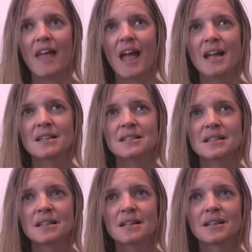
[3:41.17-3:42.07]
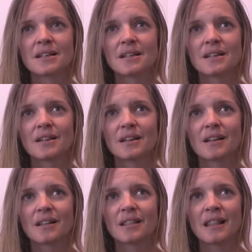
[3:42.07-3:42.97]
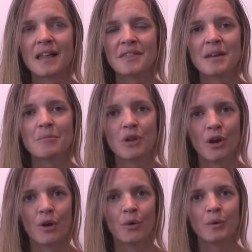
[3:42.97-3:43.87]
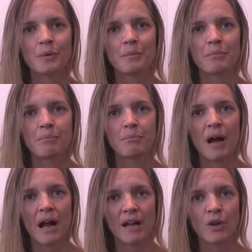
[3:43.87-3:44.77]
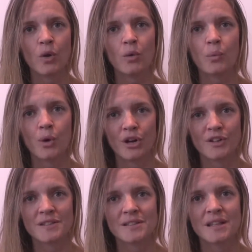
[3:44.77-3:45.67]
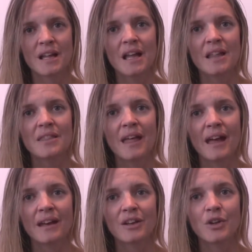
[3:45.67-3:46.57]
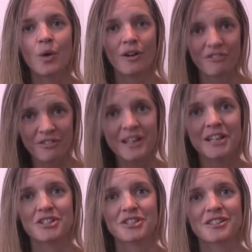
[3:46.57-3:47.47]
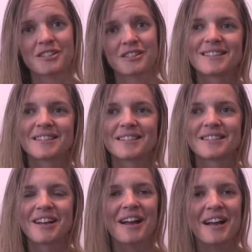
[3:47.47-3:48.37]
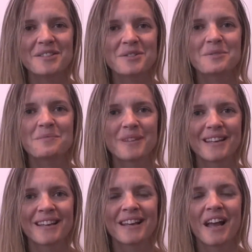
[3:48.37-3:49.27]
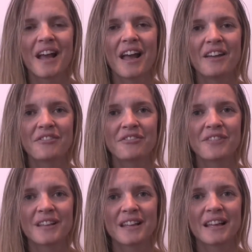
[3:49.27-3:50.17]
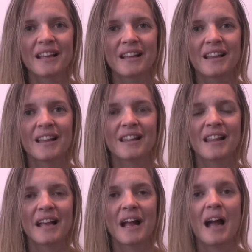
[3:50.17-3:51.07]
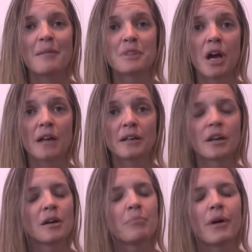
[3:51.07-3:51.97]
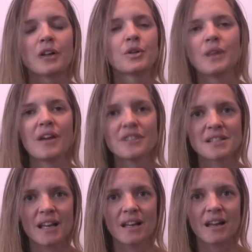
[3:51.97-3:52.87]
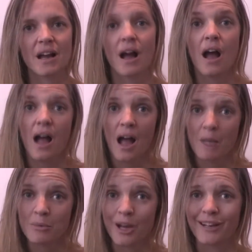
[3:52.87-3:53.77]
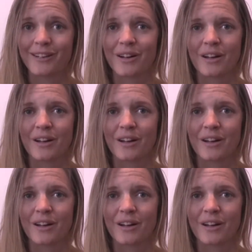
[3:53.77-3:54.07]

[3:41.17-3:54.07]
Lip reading: And let them know by your words that you are finished. There has to be a feeling like I'm done, but you never say, I'm done.